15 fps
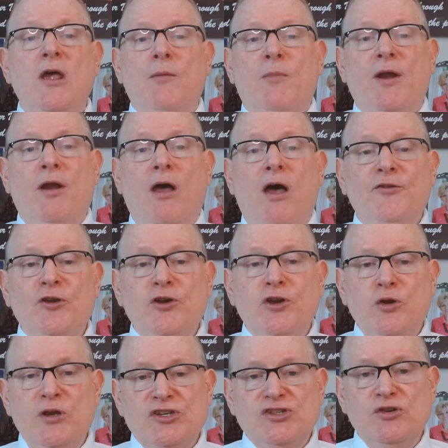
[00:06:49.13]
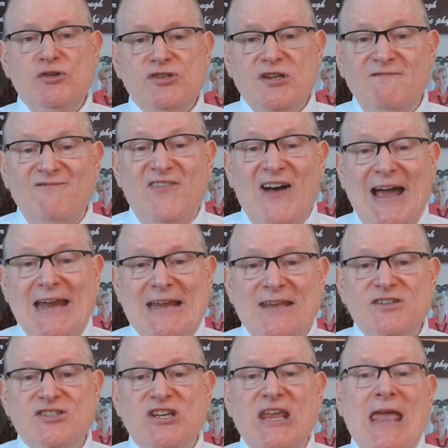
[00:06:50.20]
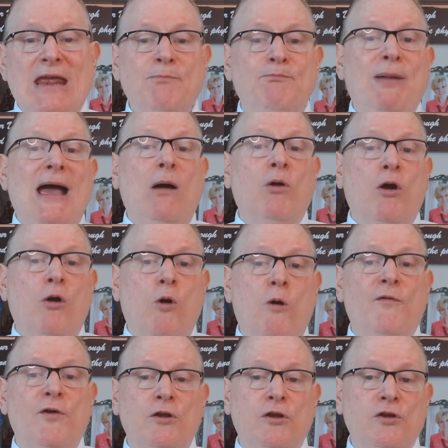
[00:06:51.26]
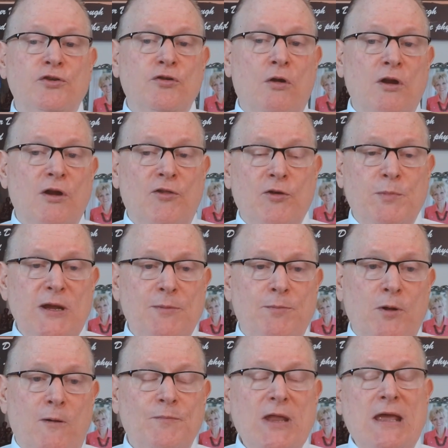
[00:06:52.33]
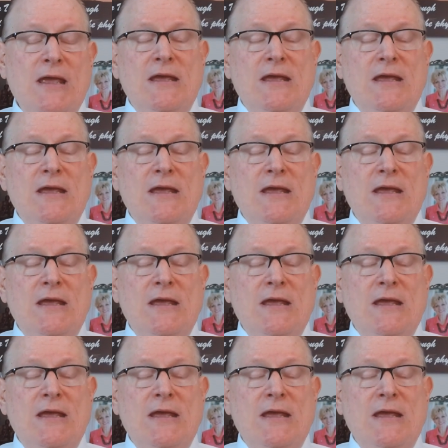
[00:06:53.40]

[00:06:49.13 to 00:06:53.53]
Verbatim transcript: but also to his use of violence to gain power over and control other people.